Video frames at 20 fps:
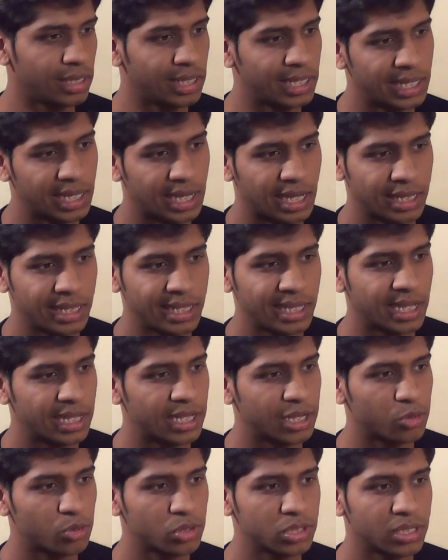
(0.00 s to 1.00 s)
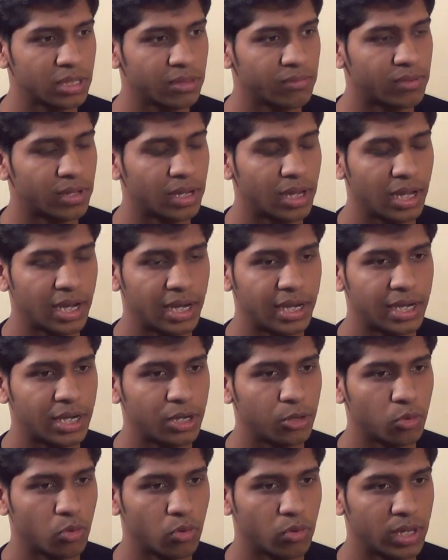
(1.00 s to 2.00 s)
the other questions were
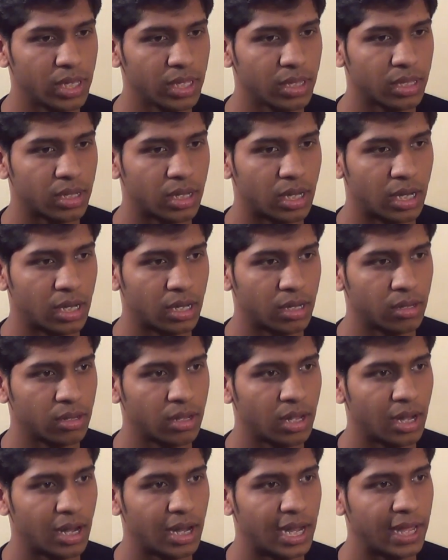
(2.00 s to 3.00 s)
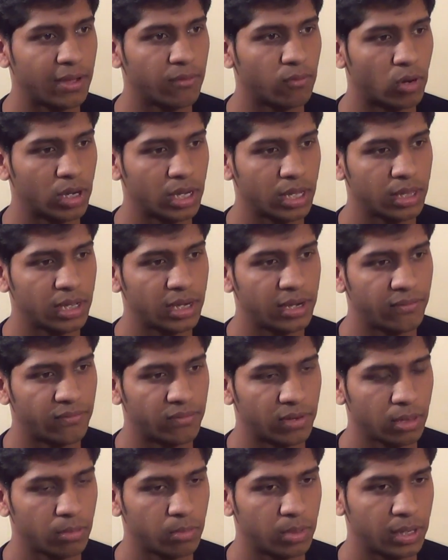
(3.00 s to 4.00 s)
related to OS, like what is the
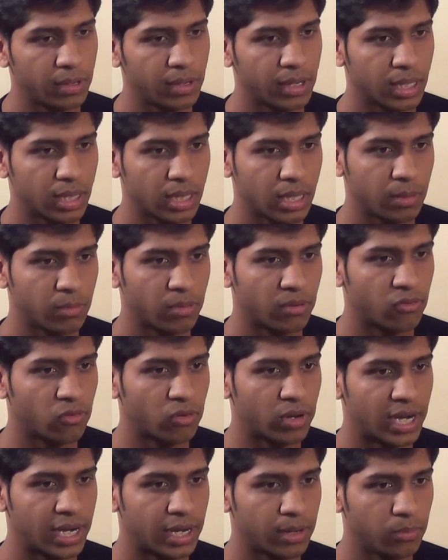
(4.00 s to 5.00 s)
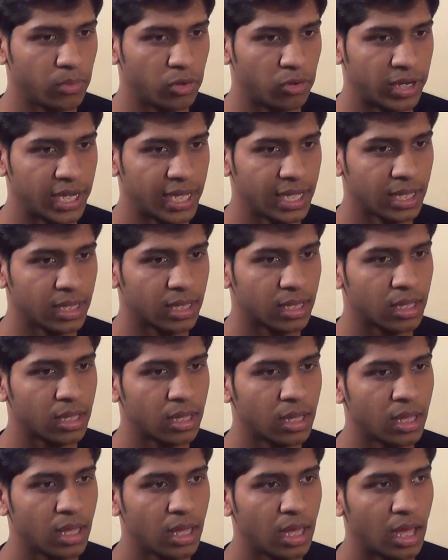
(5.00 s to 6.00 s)
difference between a semaphore and a mutex.
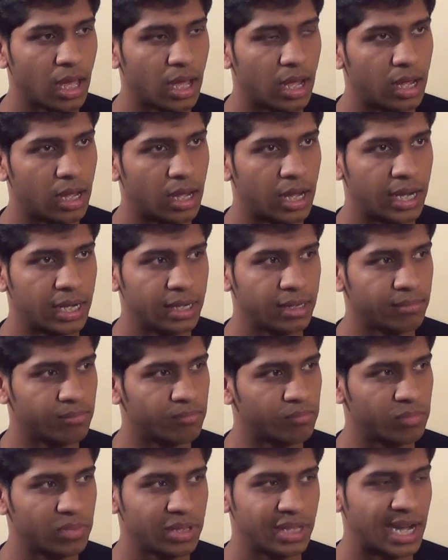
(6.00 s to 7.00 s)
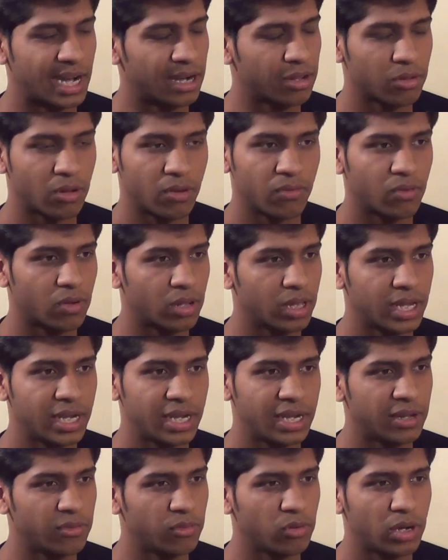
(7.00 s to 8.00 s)
And that's all for the
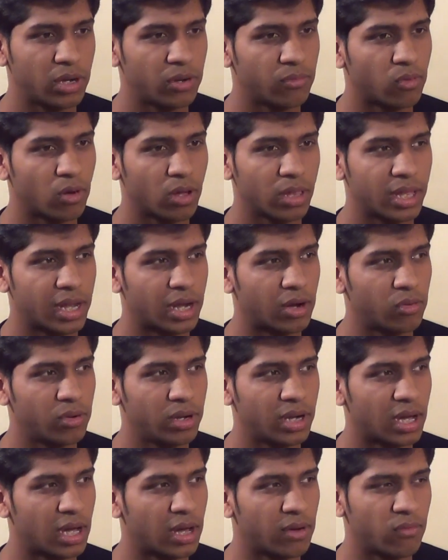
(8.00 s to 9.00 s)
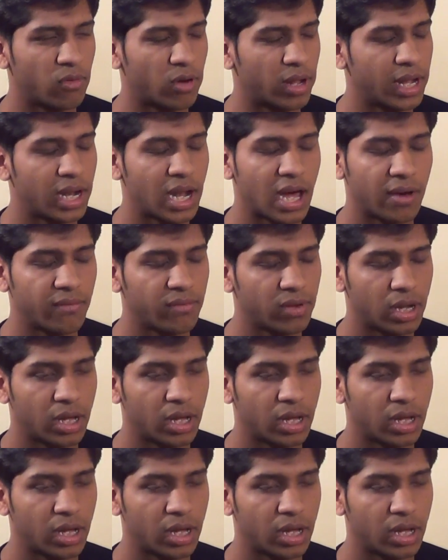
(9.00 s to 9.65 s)
interview. It was around 4.5